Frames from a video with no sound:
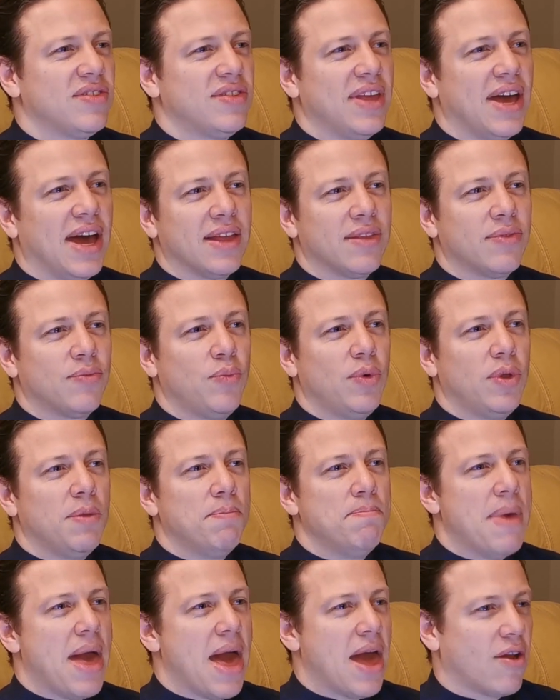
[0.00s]
that will
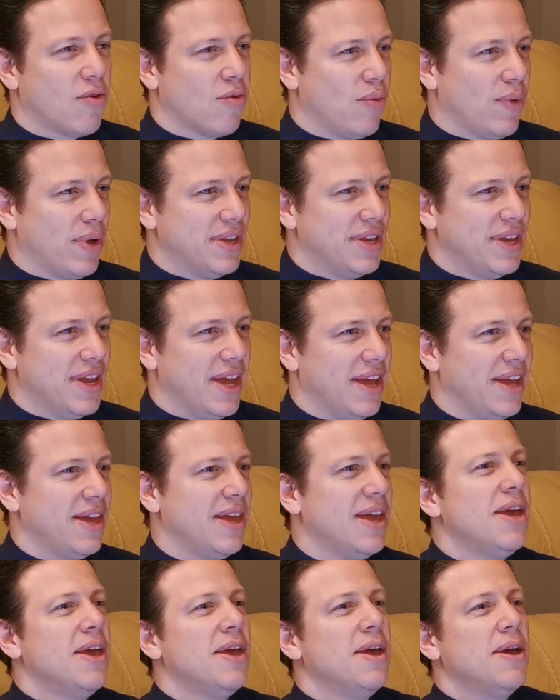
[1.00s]
matter one day,
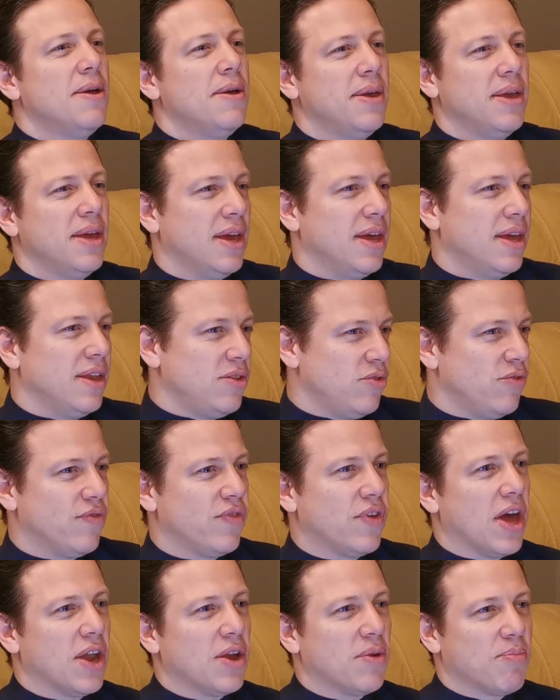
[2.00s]
and you've
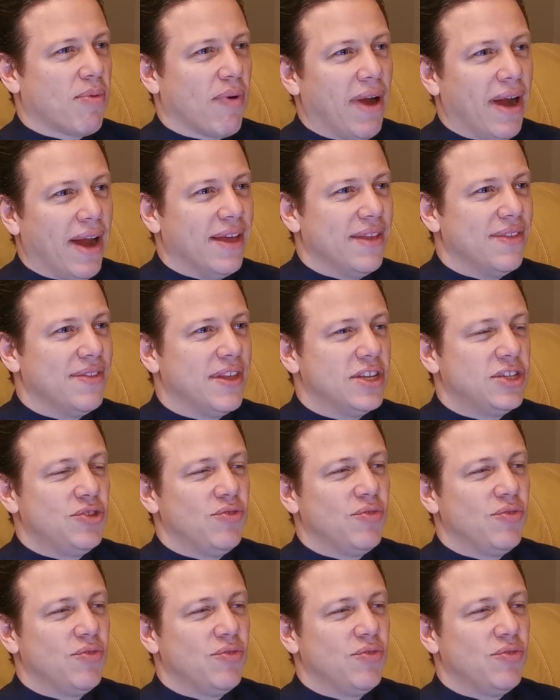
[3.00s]
got a brand that you